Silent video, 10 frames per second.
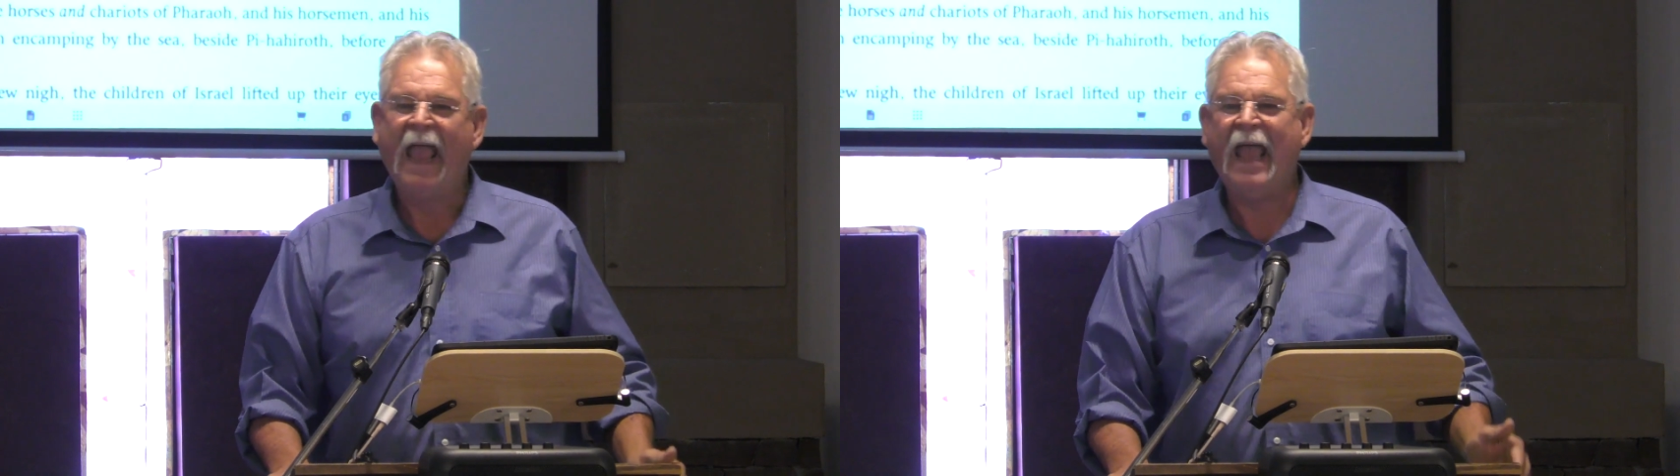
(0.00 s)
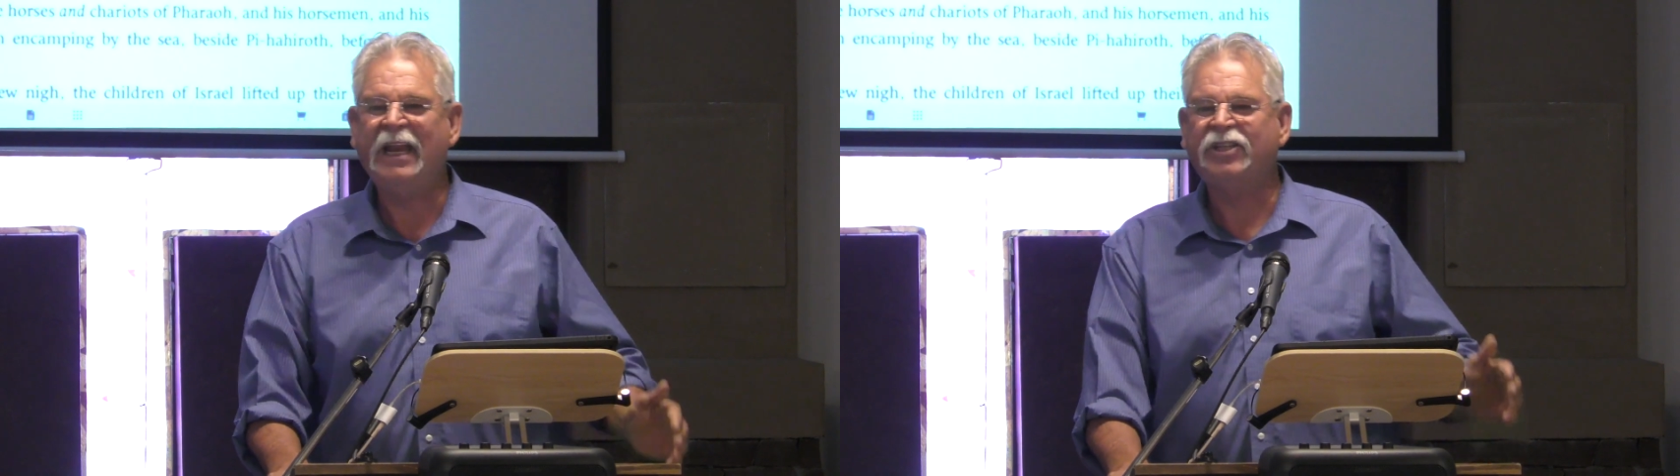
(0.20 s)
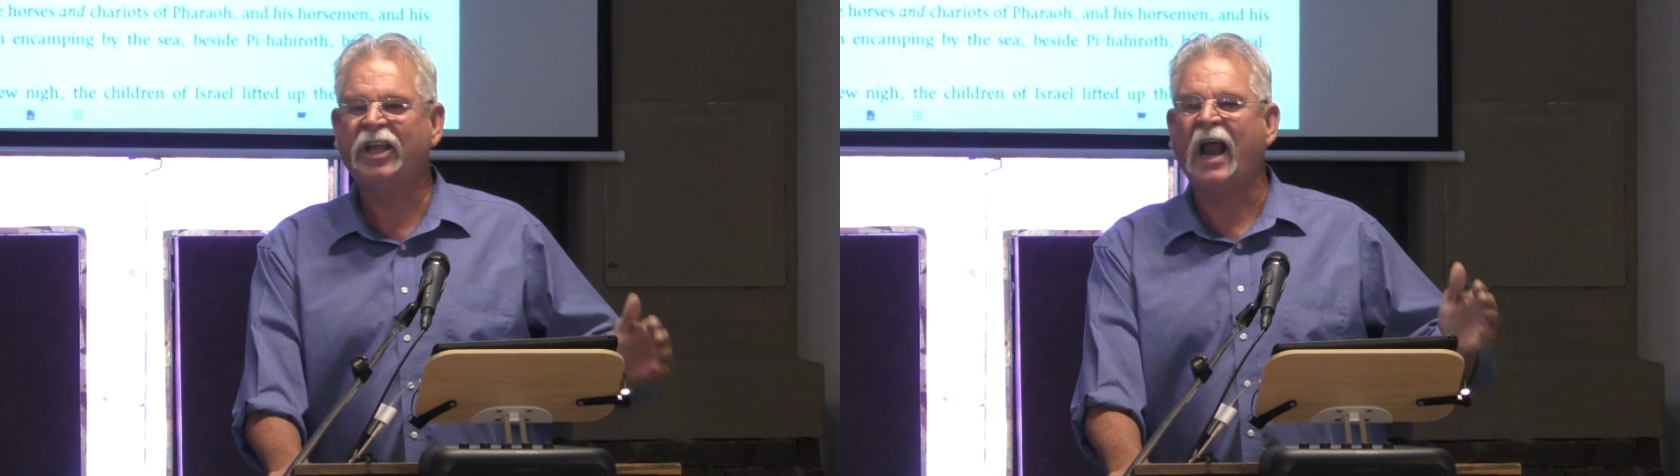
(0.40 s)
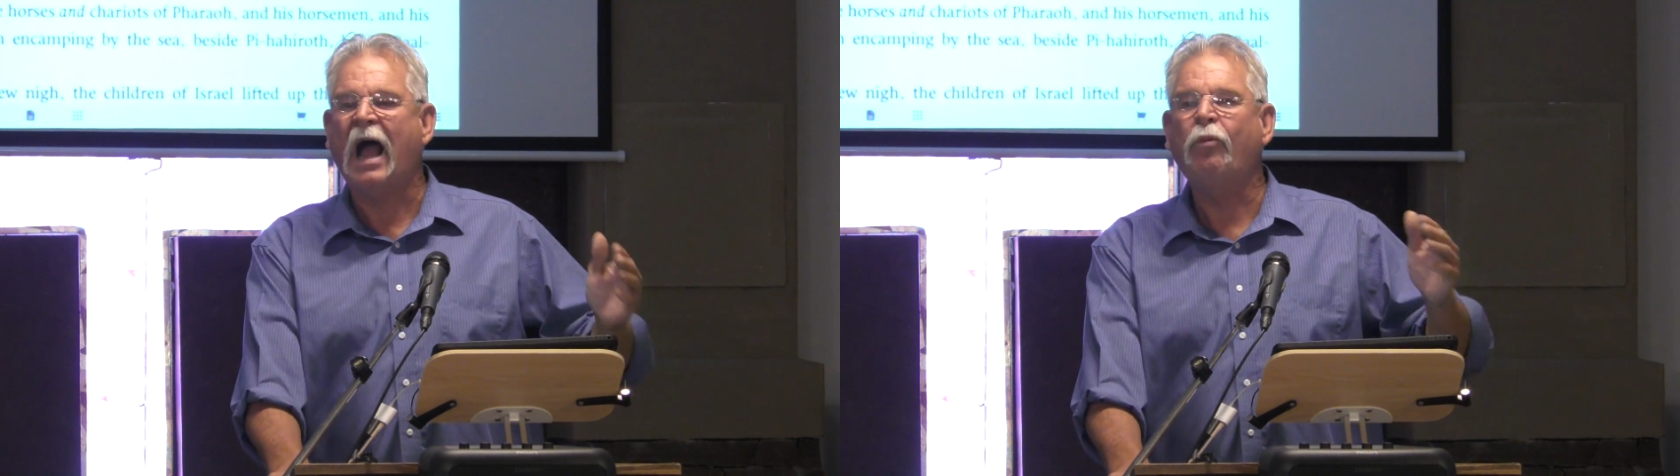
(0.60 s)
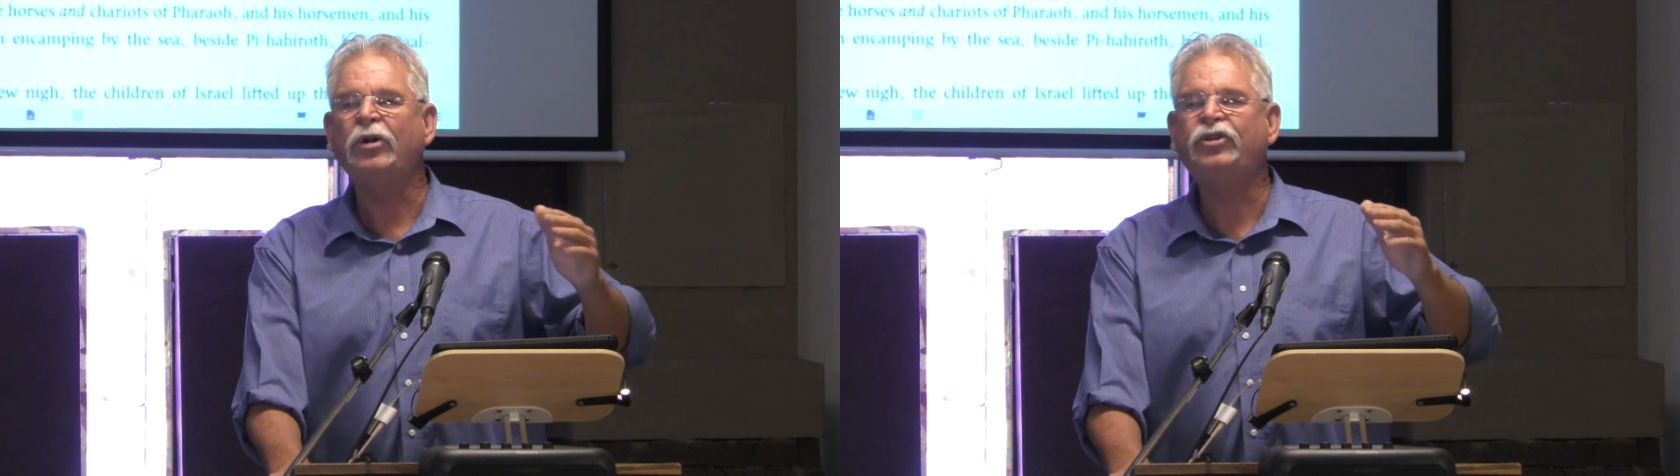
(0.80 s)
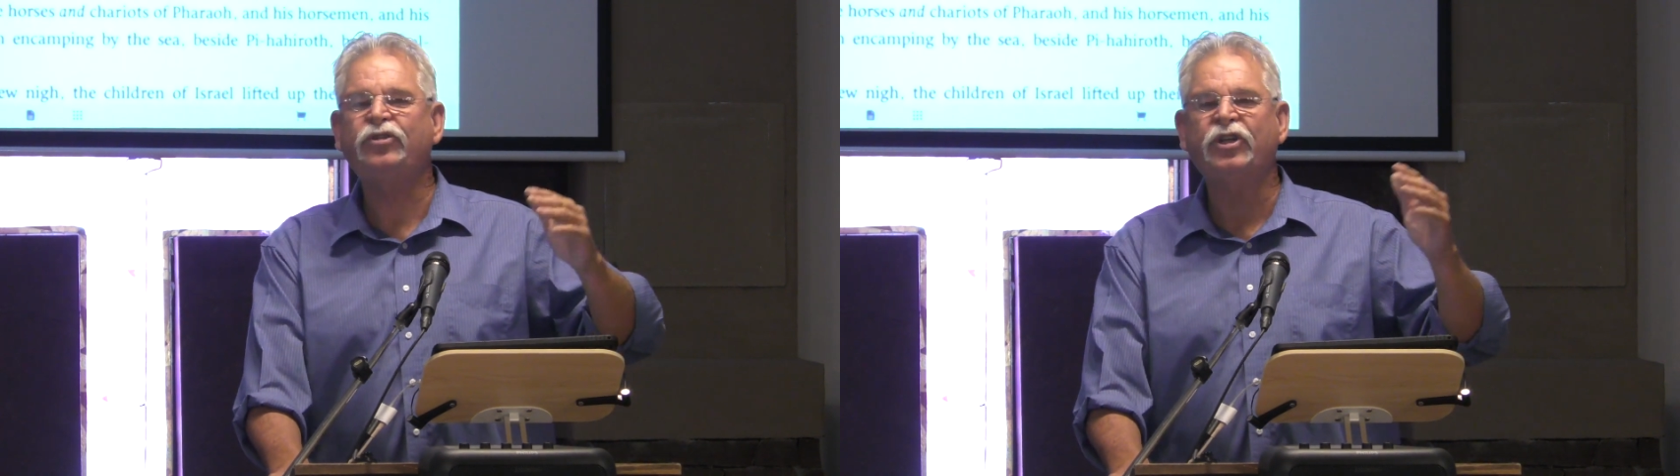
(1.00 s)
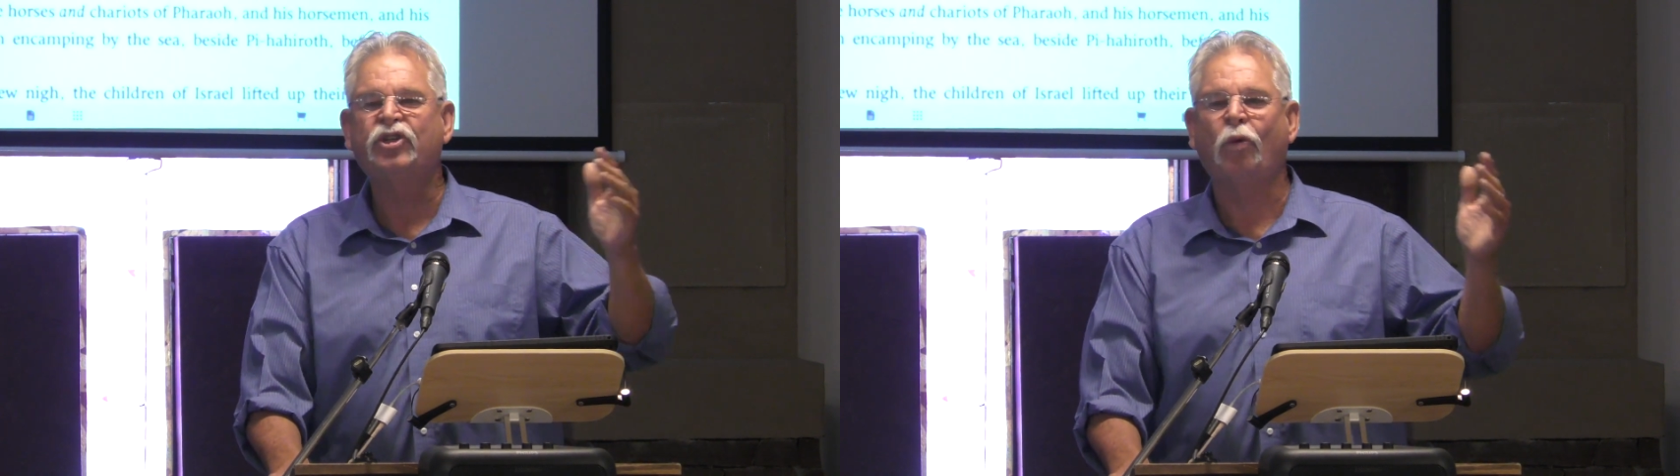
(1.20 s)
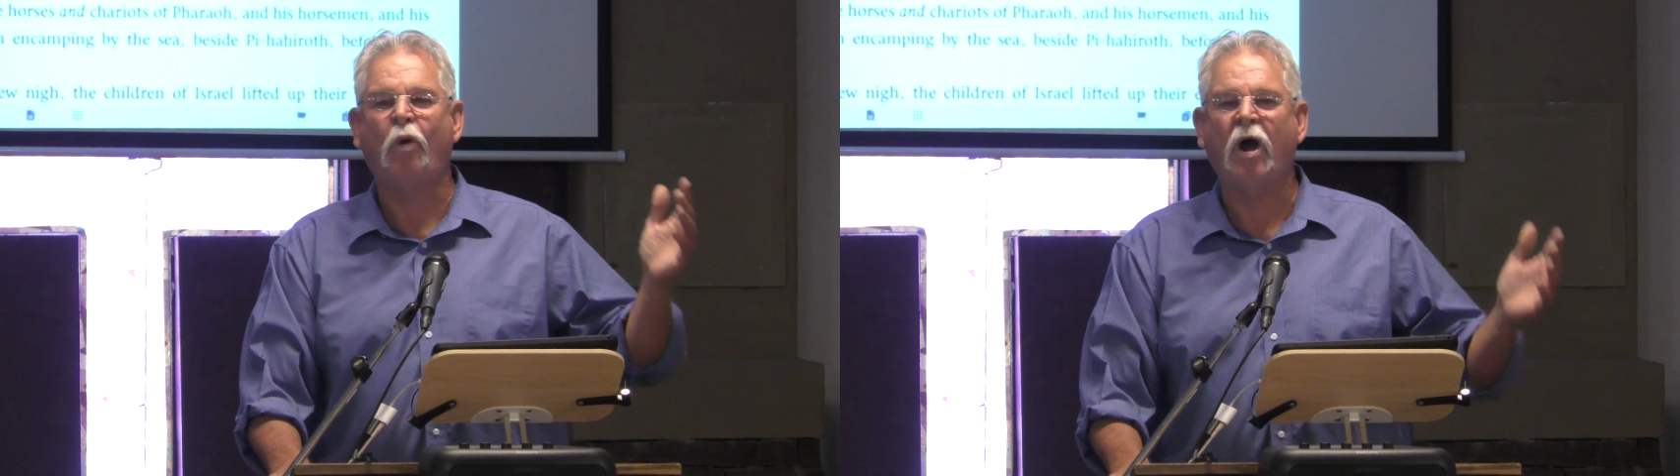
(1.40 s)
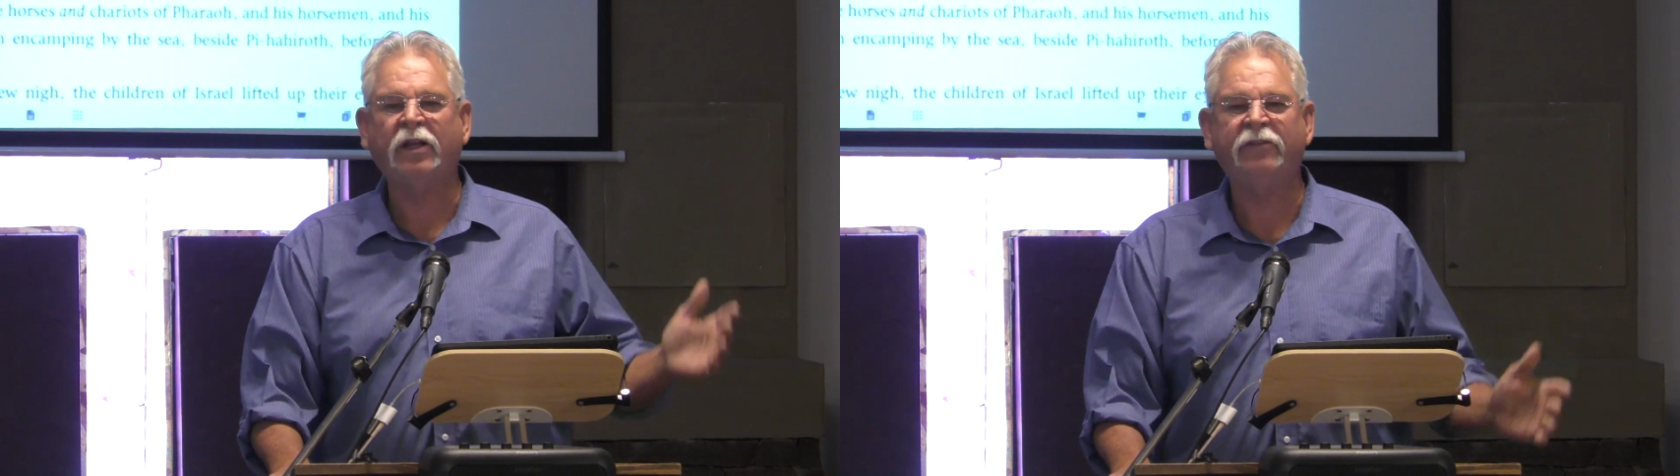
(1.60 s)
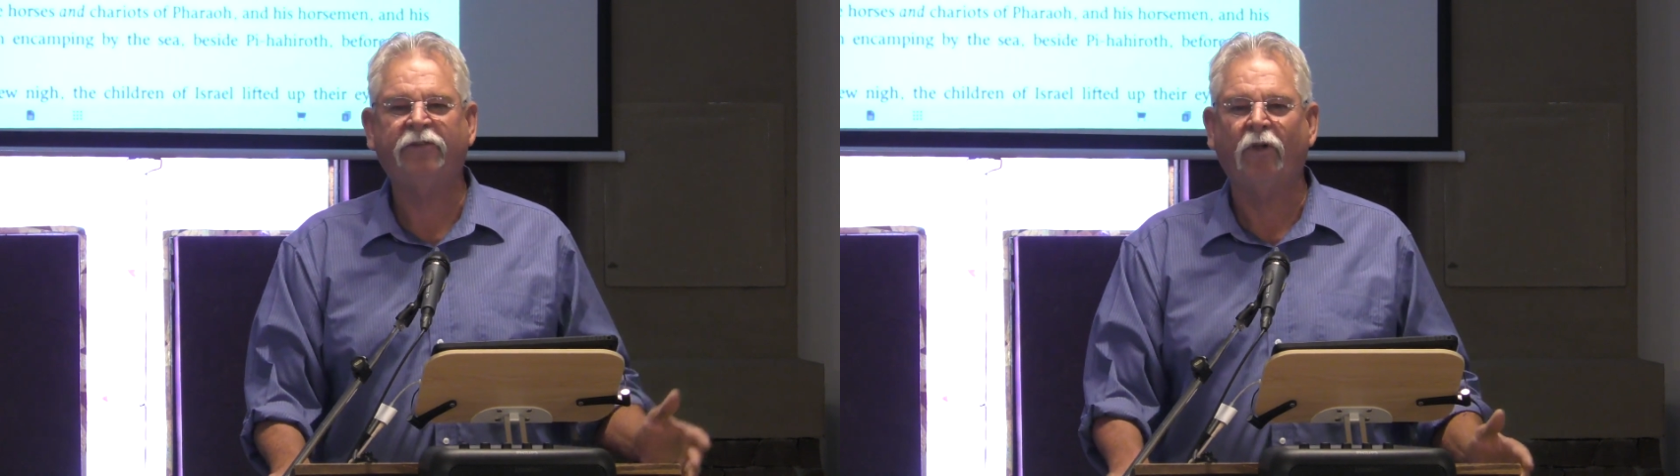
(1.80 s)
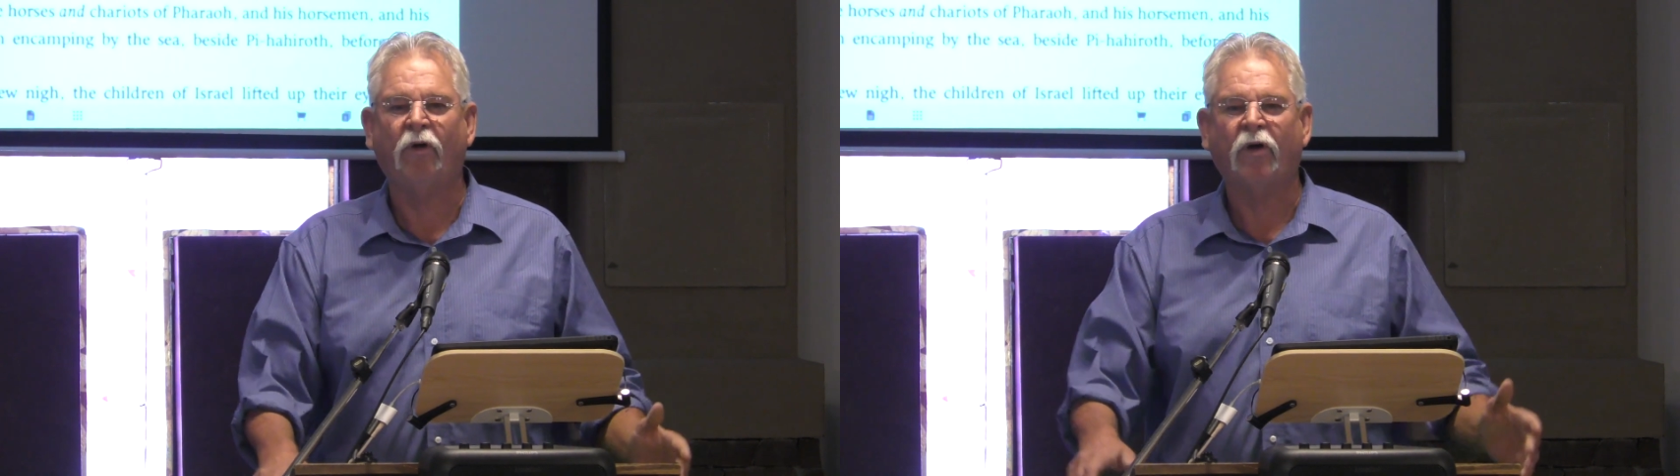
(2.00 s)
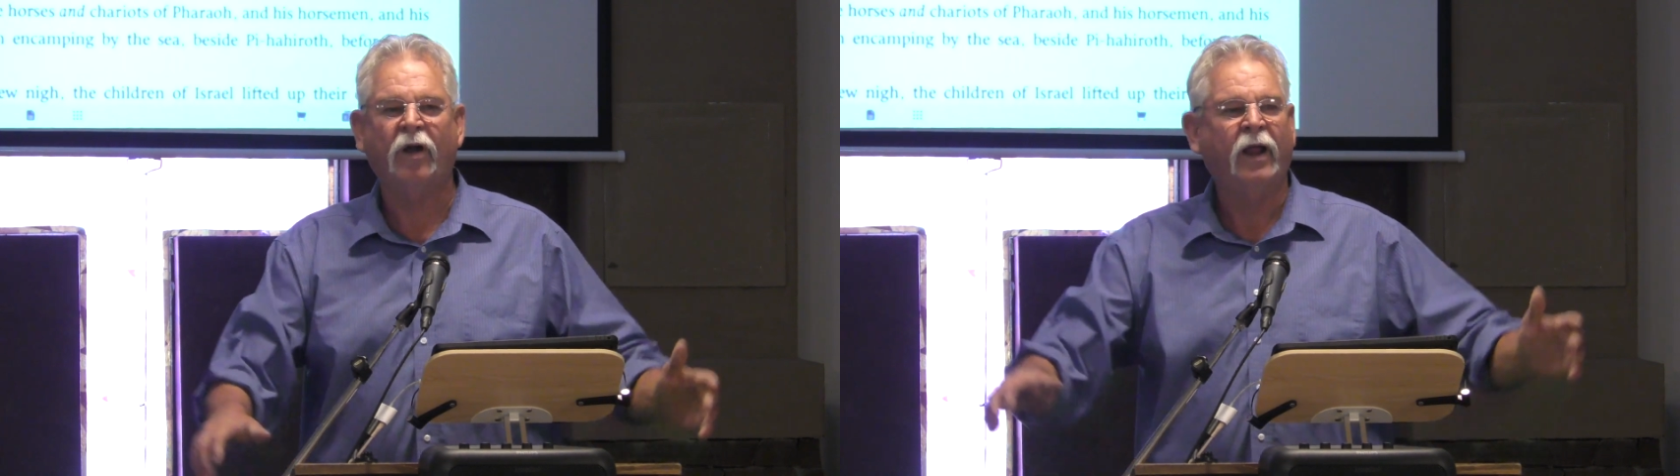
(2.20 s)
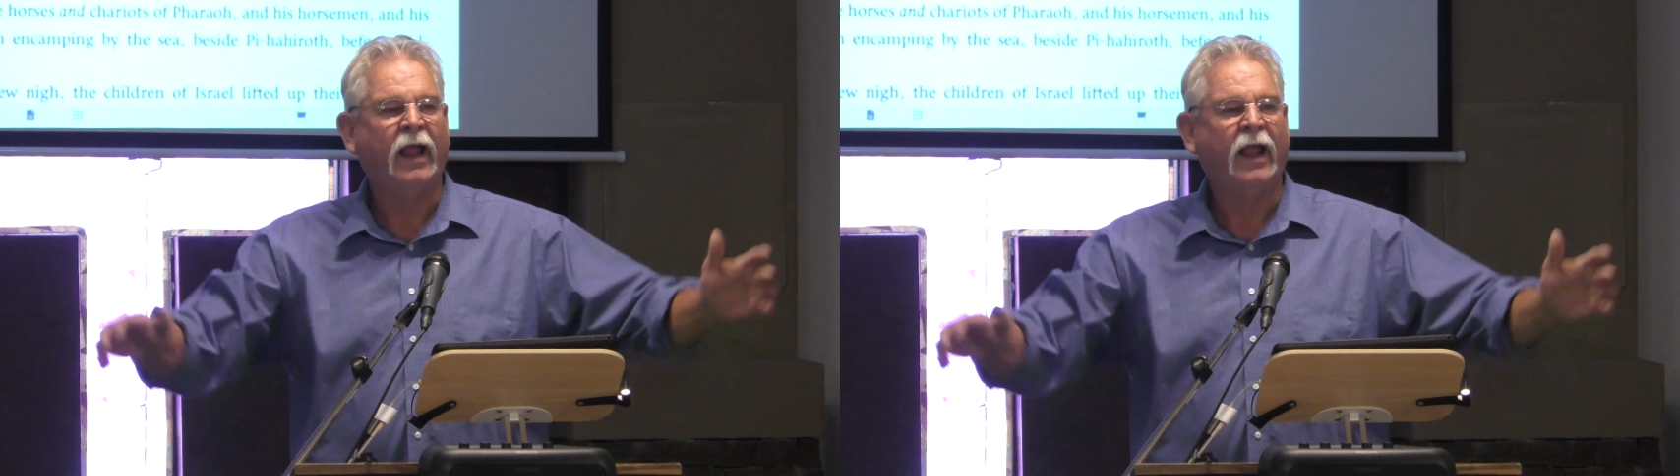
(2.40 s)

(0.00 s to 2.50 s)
And he said, I want you just to walk the floor